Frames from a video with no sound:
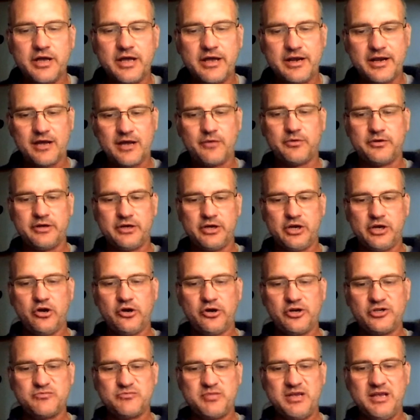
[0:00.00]
And I would
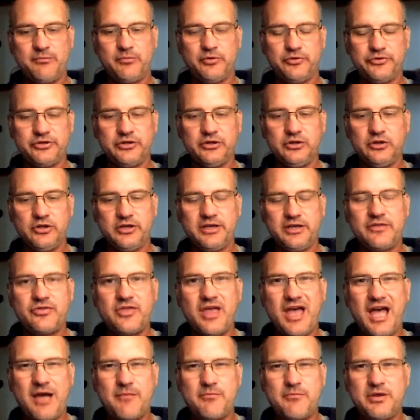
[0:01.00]
encourage people to look at that,